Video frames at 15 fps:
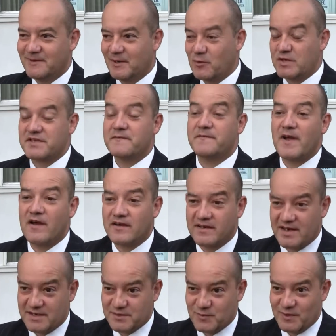it wasn't
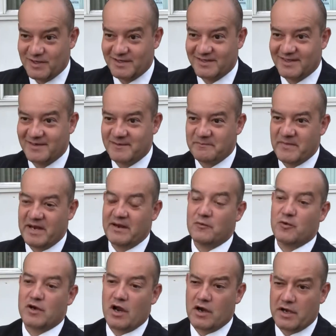founded as one. Many
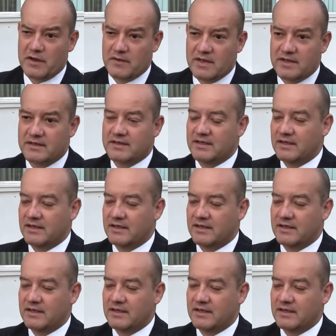would argue that